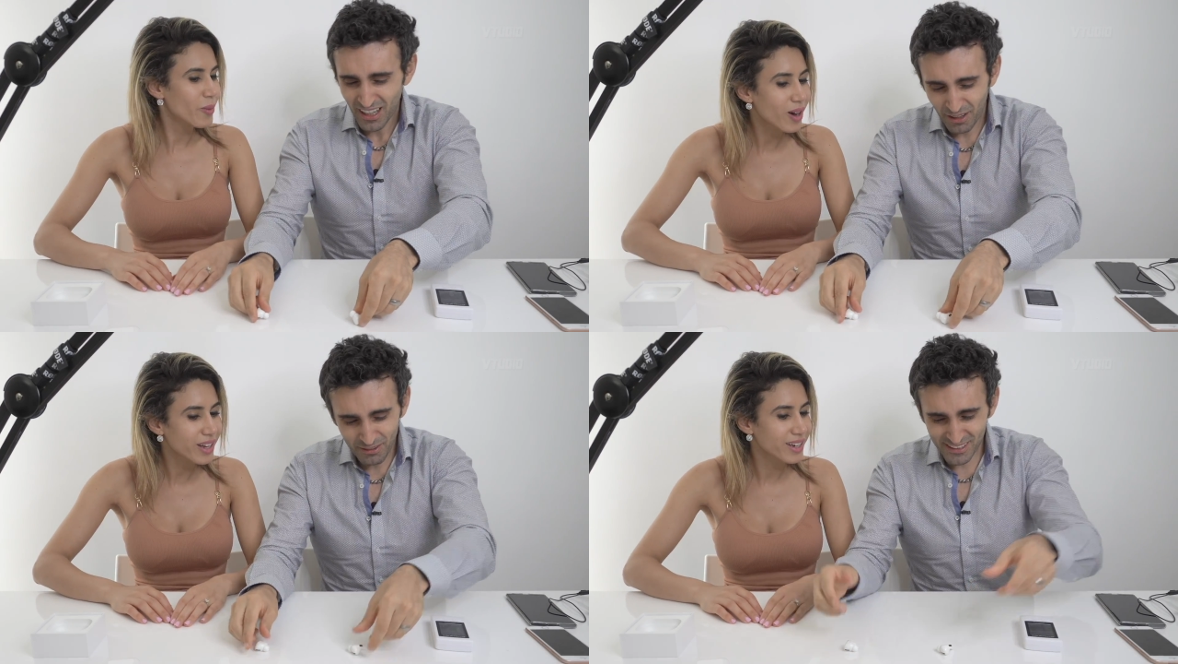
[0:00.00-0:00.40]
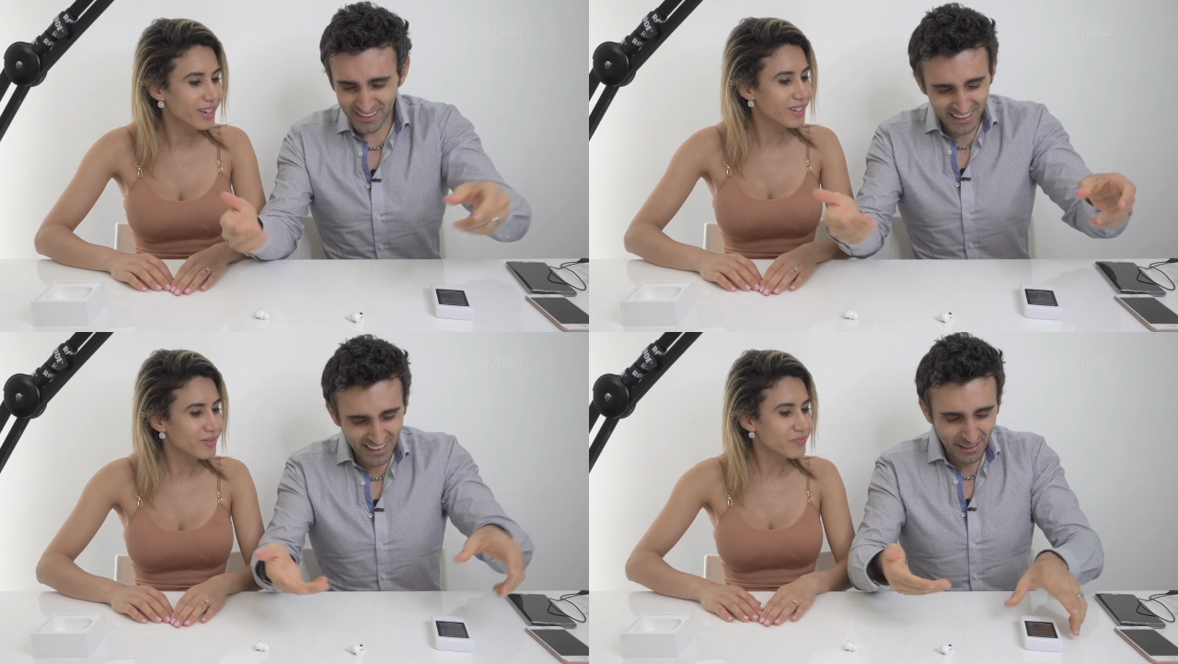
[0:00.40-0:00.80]
Speaker 1: What? I
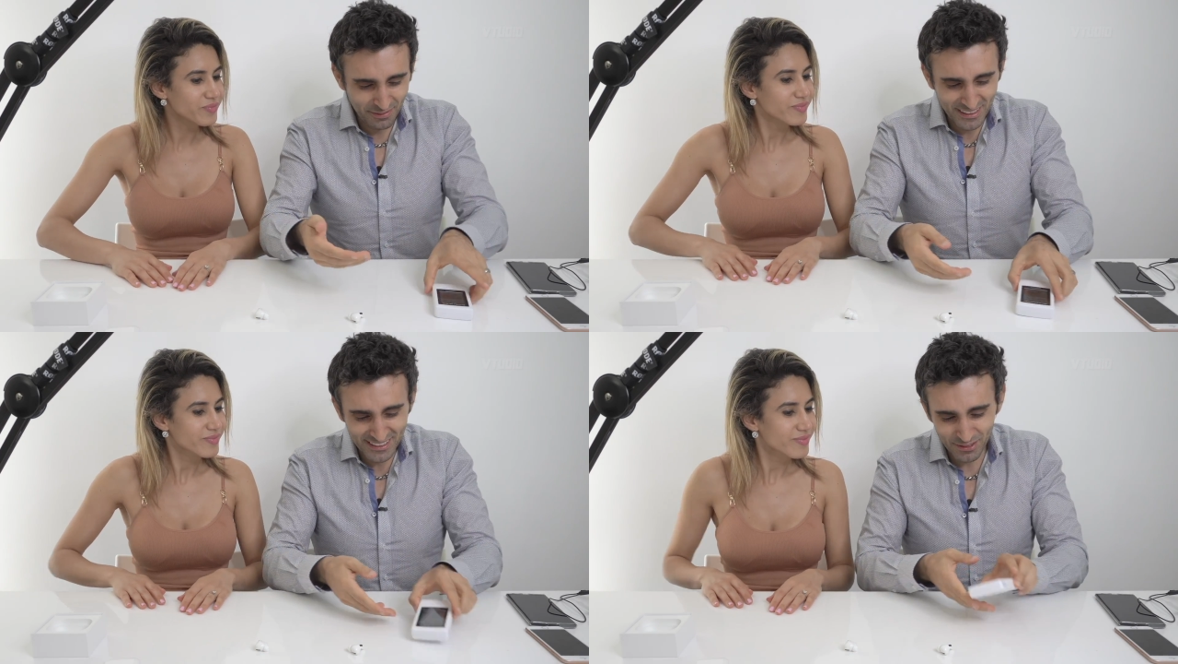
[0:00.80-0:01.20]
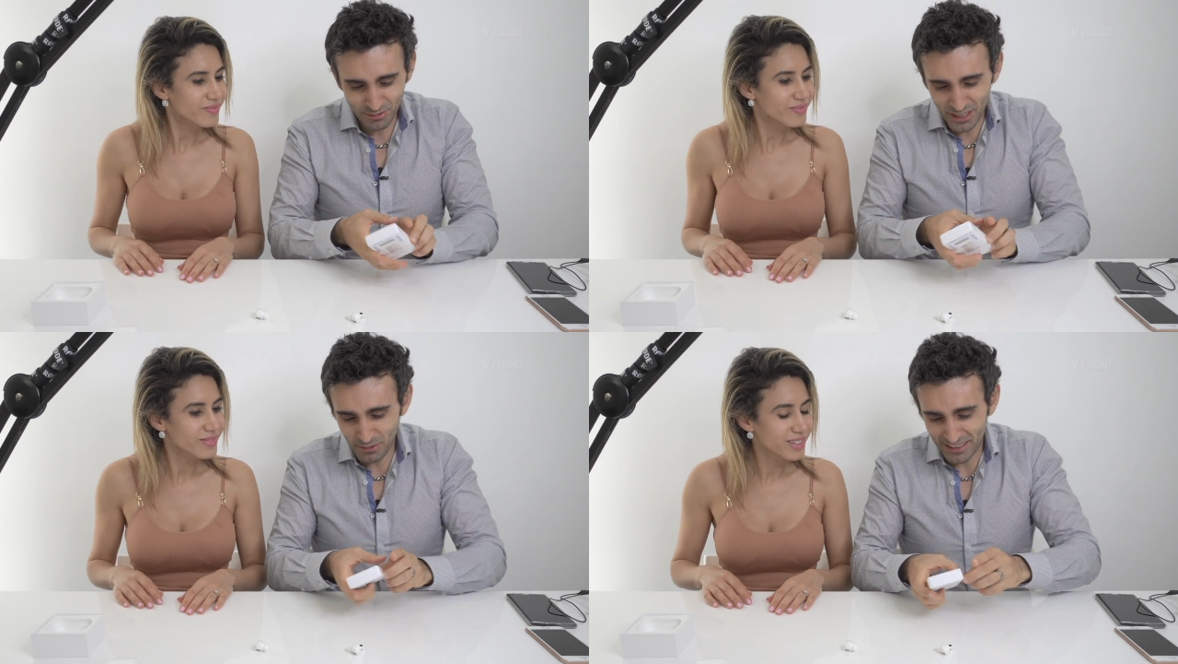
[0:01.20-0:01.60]
want to see if this
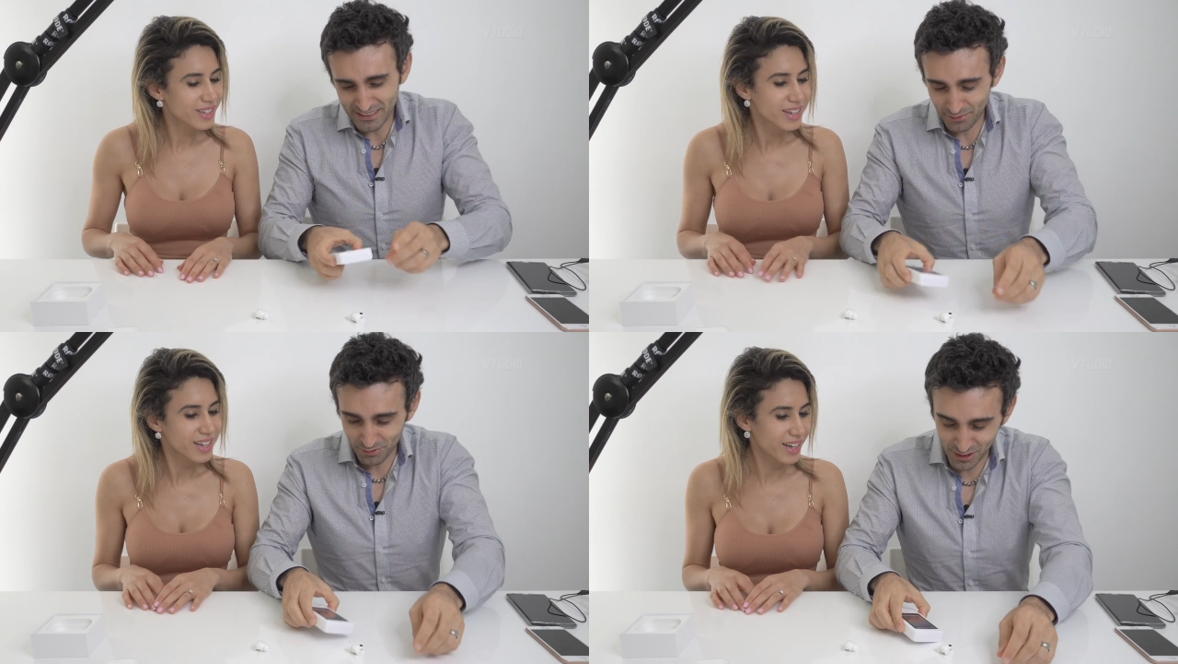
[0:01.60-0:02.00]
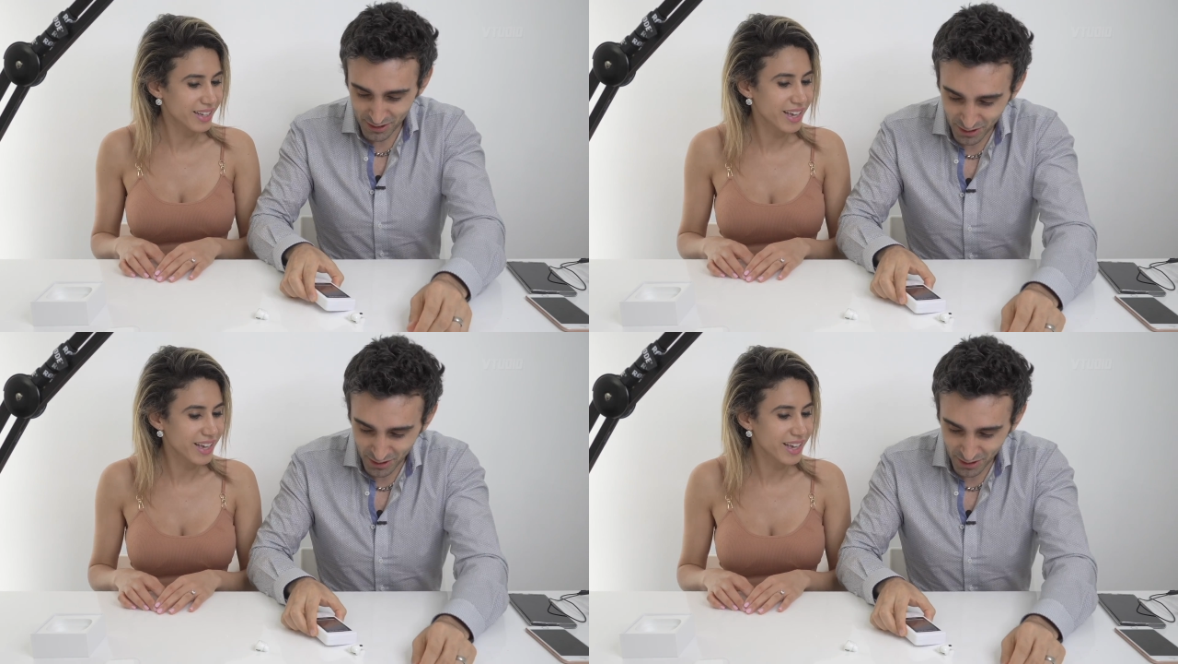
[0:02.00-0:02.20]
is radioactive to